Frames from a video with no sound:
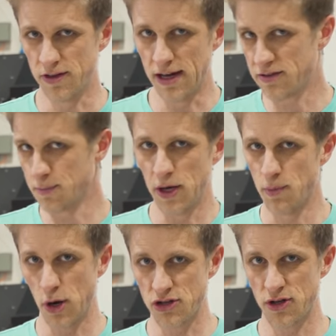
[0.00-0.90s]
Not as a peer
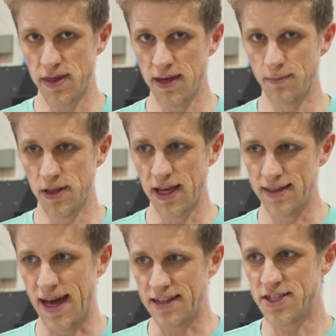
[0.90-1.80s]
pressure thing, but
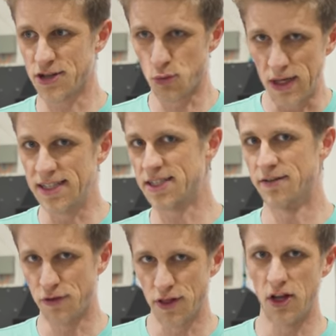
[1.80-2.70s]
like that's the
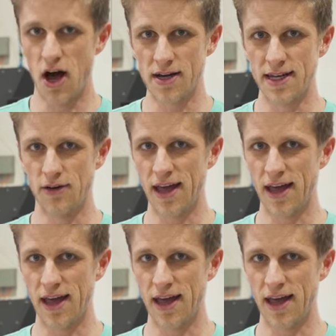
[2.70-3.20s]
reason for the lockdown.